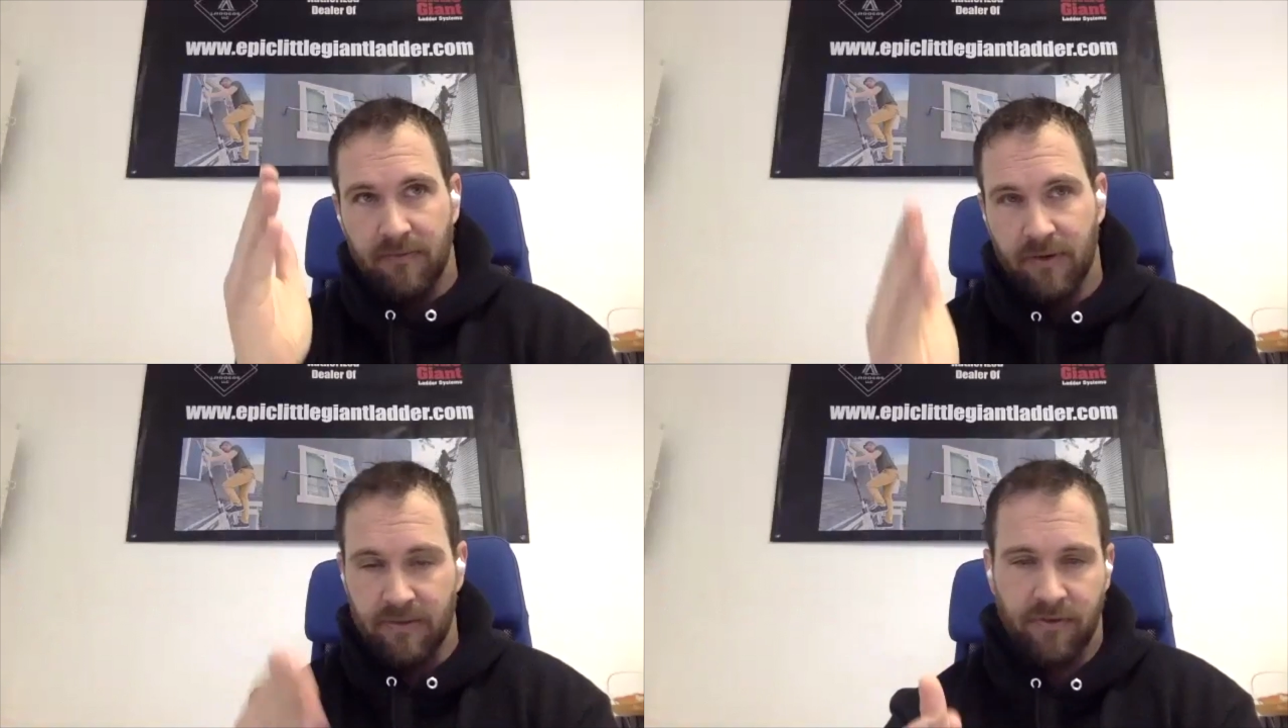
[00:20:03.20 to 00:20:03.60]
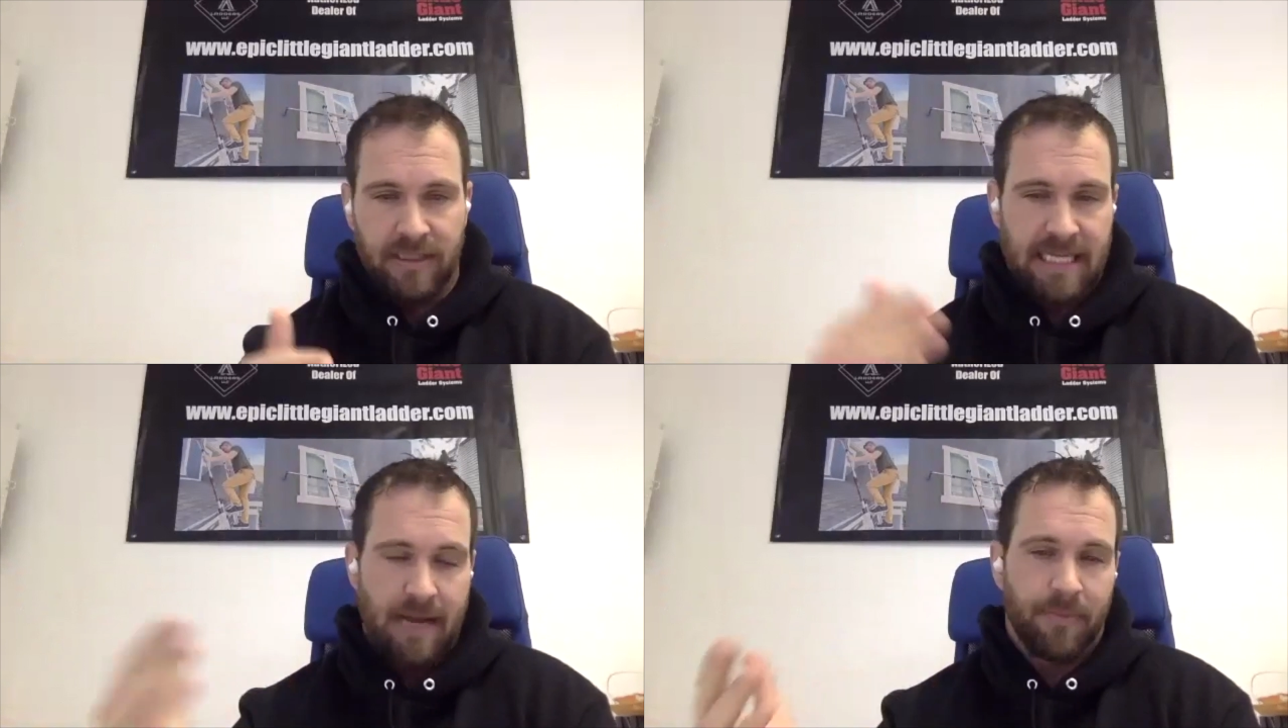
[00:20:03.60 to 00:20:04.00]
for
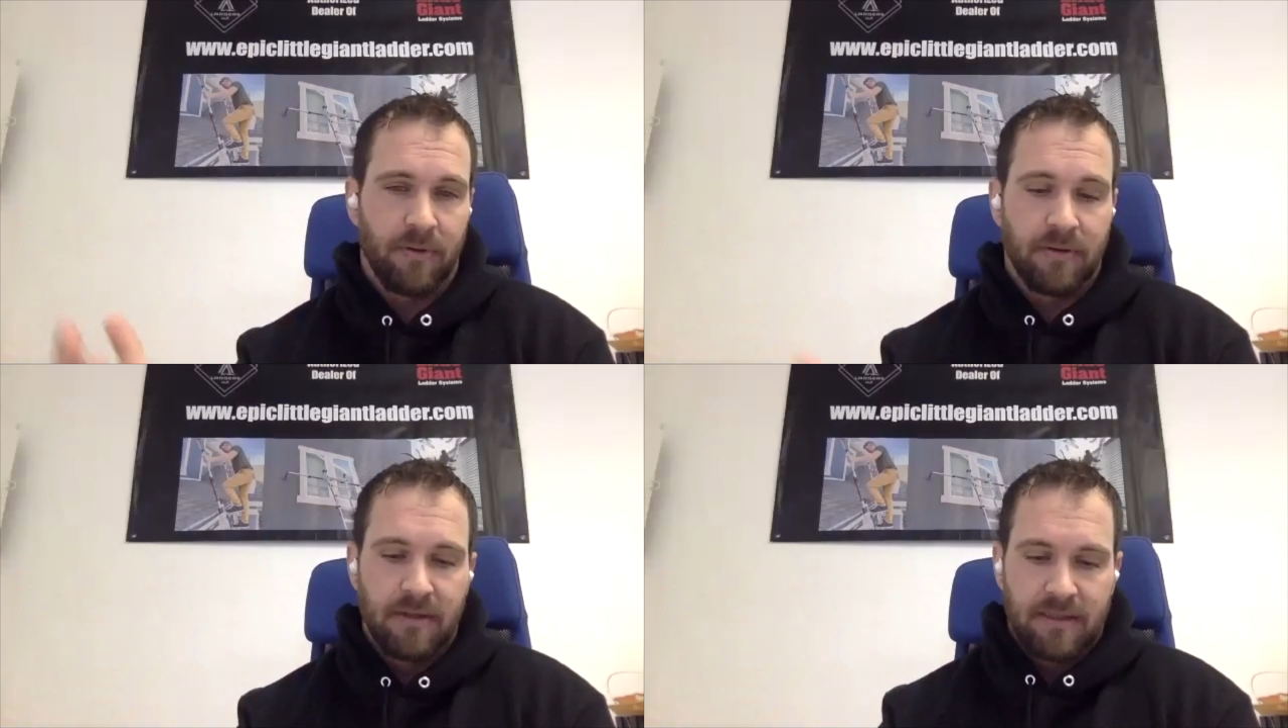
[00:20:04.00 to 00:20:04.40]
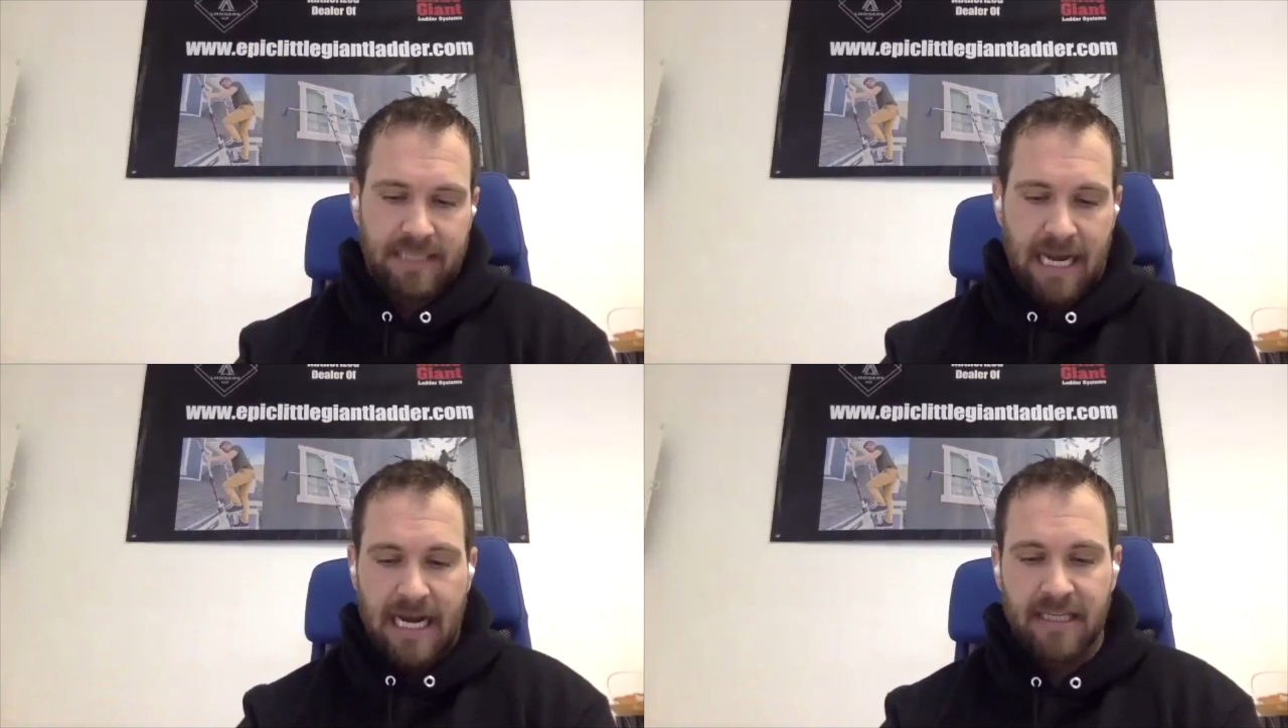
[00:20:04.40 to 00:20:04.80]
example,
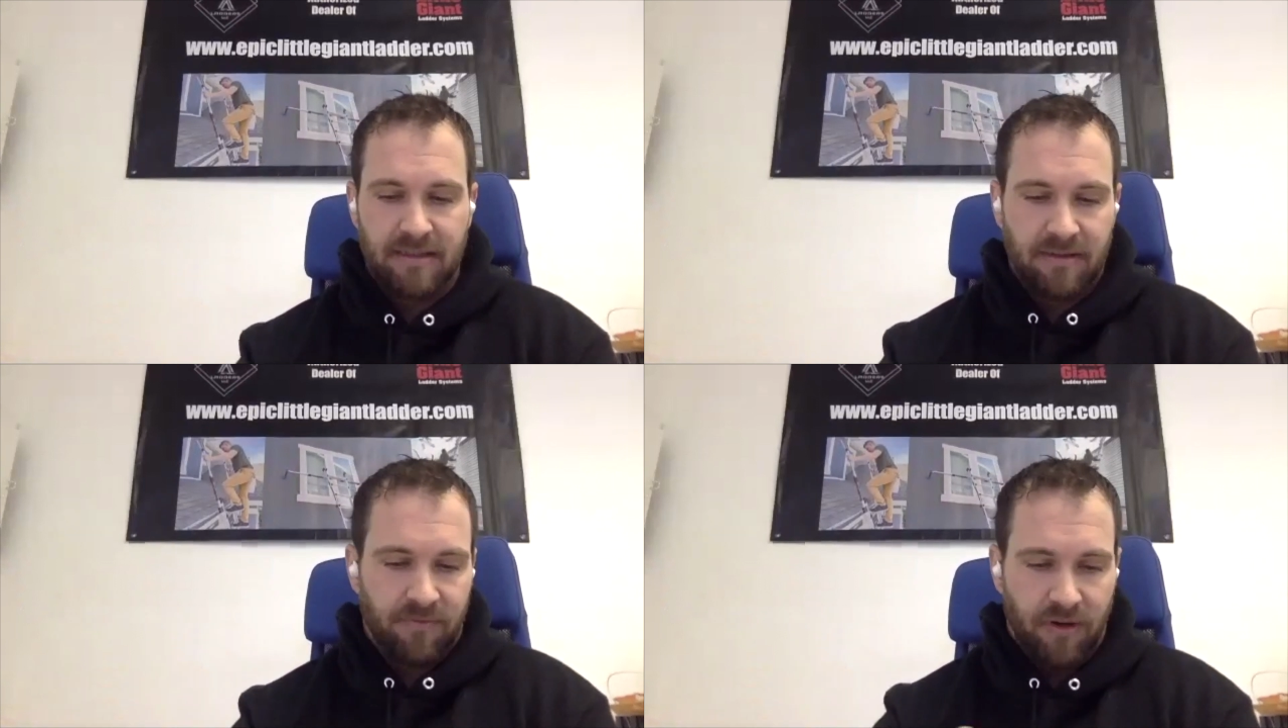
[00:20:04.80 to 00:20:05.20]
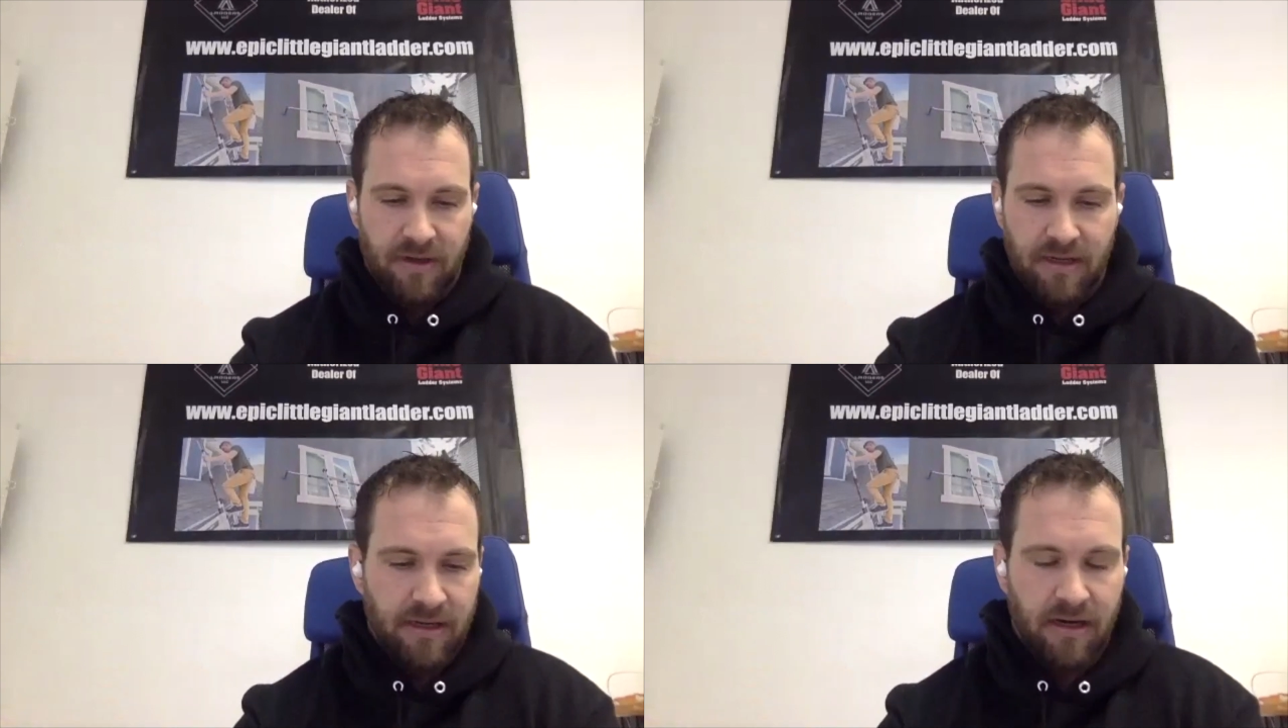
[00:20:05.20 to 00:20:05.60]
size for
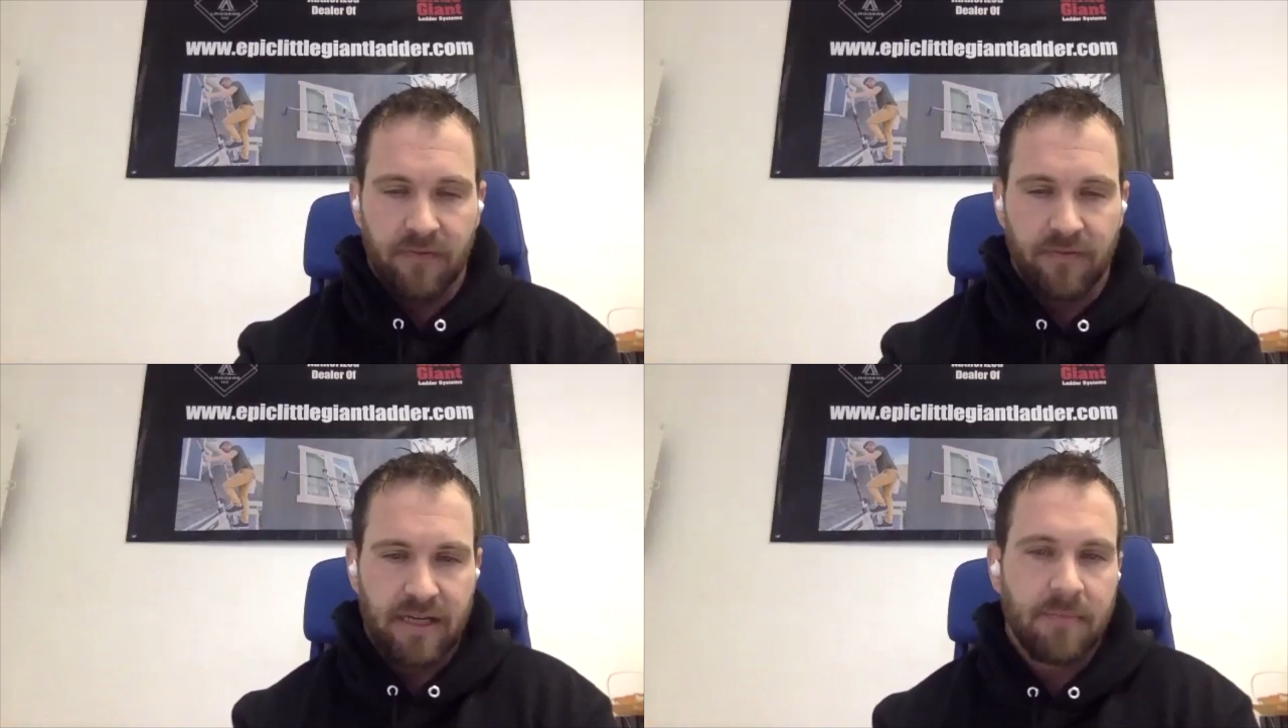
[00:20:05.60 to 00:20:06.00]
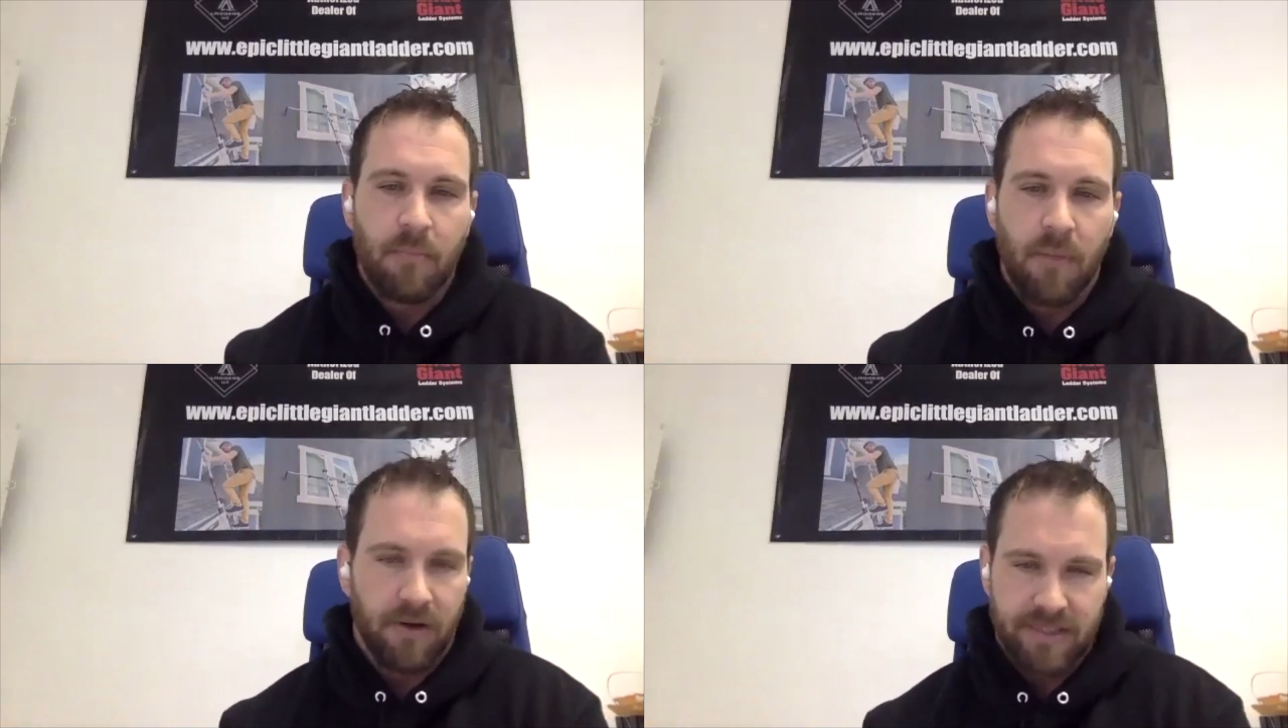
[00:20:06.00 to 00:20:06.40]
an RV
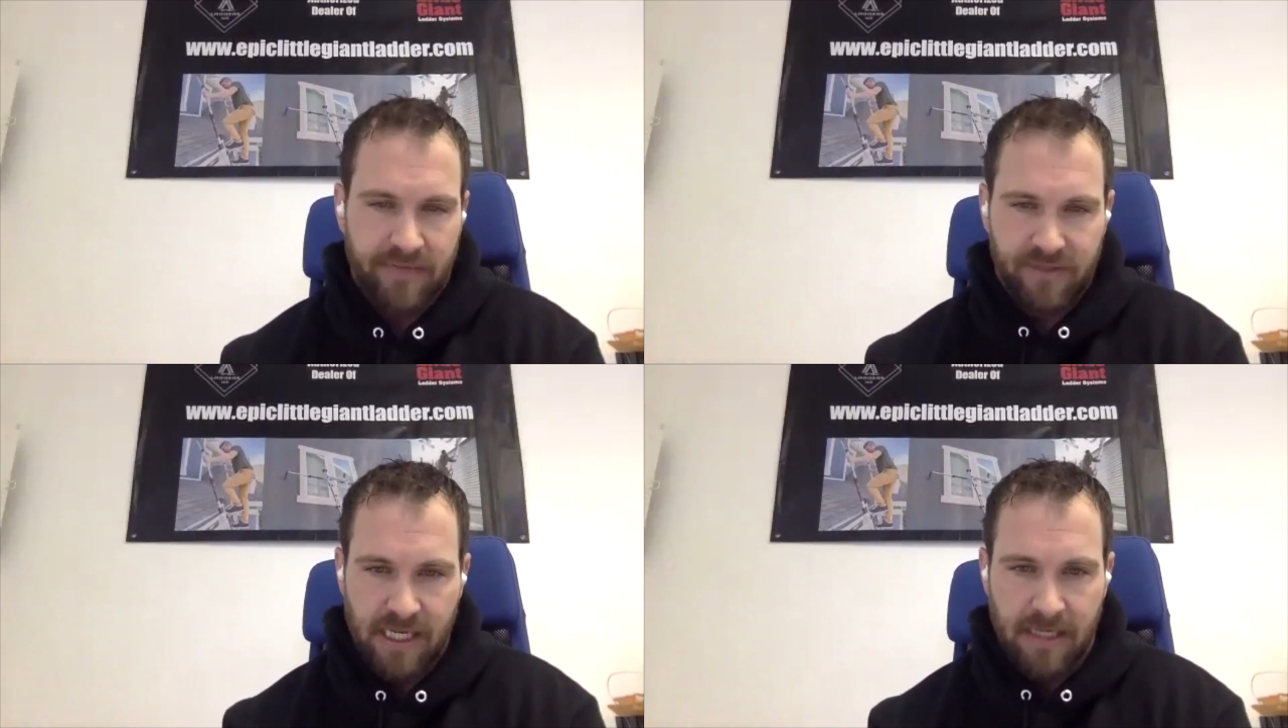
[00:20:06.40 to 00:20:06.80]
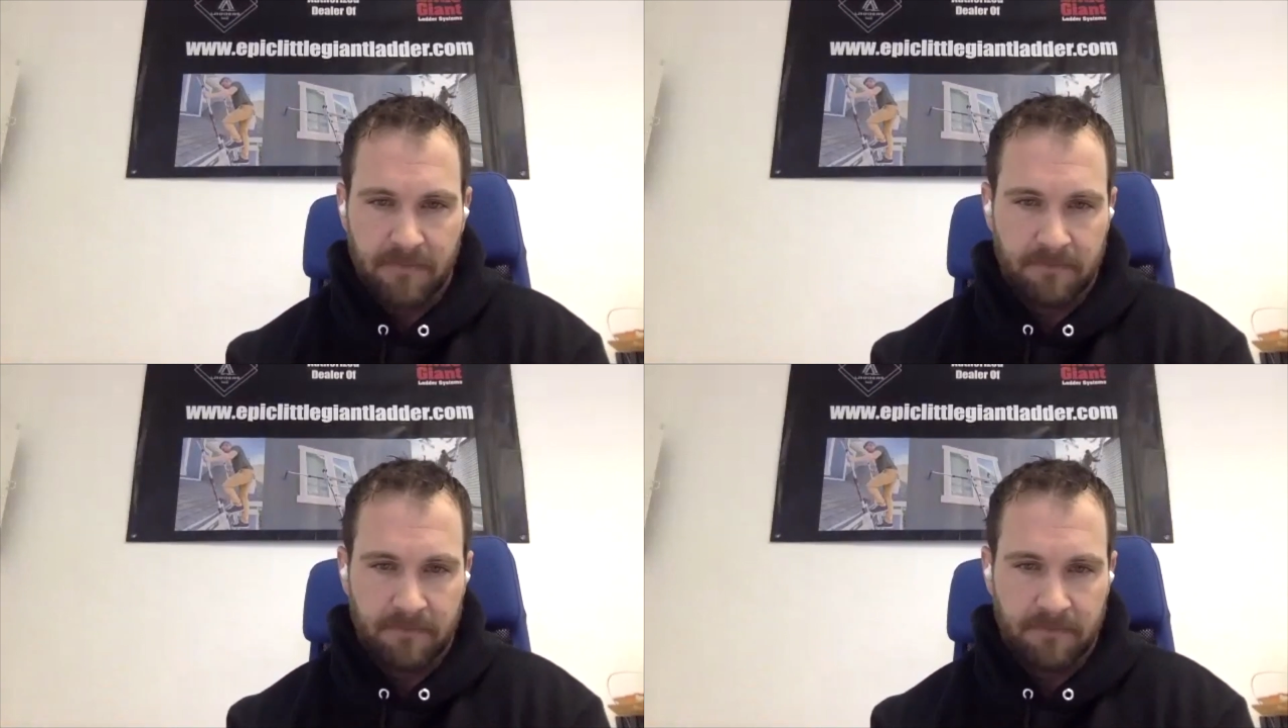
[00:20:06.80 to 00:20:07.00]
model 17.